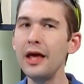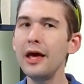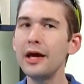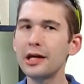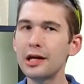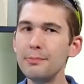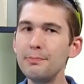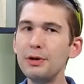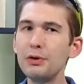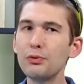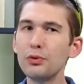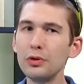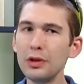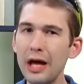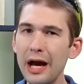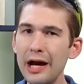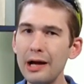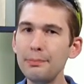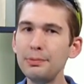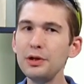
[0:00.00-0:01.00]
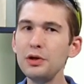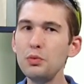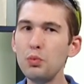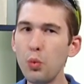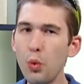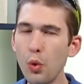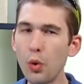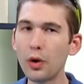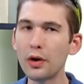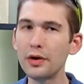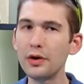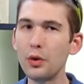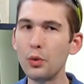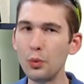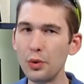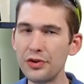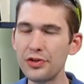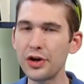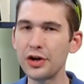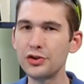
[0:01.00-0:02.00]
can be reliably worn
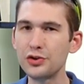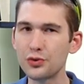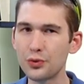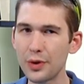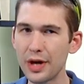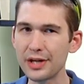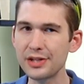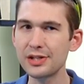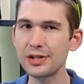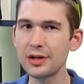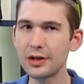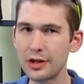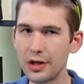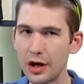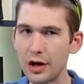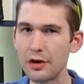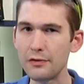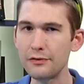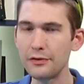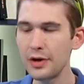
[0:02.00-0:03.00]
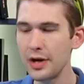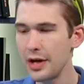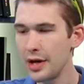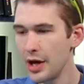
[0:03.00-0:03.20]
with a dress cuff.